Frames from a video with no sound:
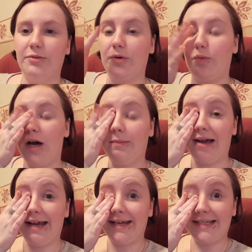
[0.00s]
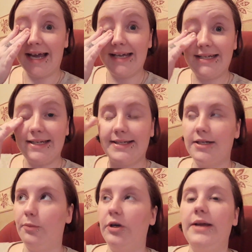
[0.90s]
Number one, my anxiety is
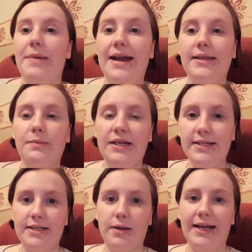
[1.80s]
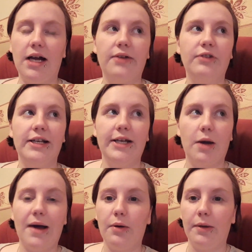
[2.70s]
still pretty bad at the minute, so I can't really
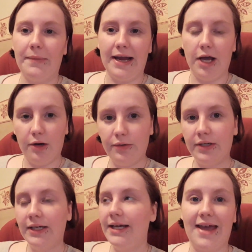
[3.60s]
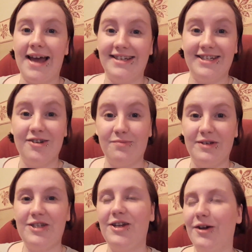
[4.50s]
go out on my own. And number
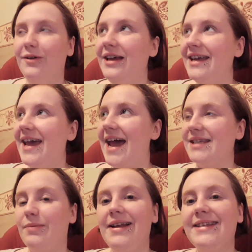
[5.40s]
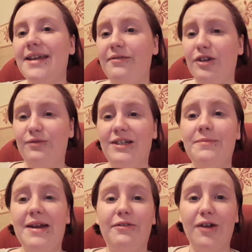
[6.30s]
two, as well as having a
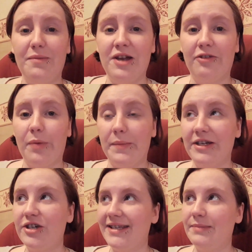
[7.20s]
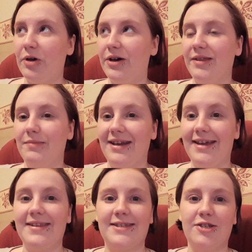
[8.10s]
real bad phobia of public transport at the
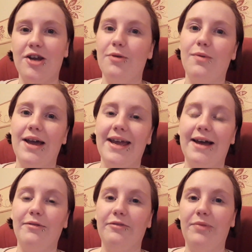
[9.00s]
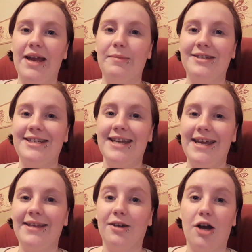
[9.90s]
minute, there's no way I would have been able to
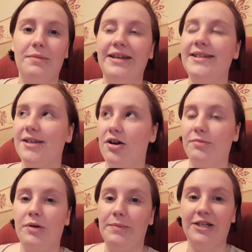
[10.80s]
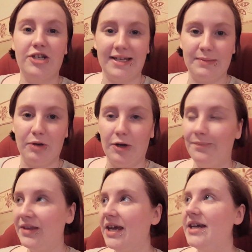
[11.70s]
take the comics on public transport.
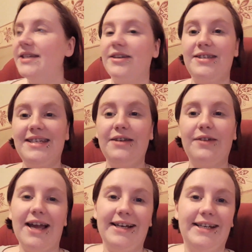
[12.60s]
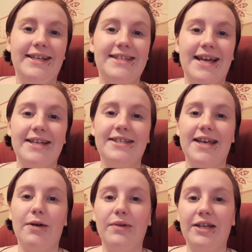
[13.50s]
So Steve kindly said
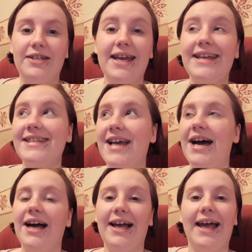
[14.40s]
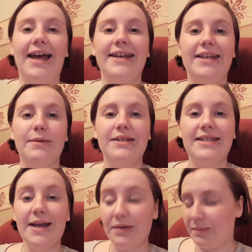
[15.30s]
that we could take his car and he would
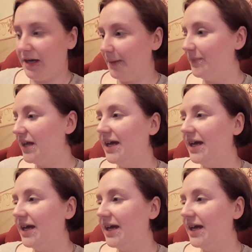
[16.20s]
stay with me.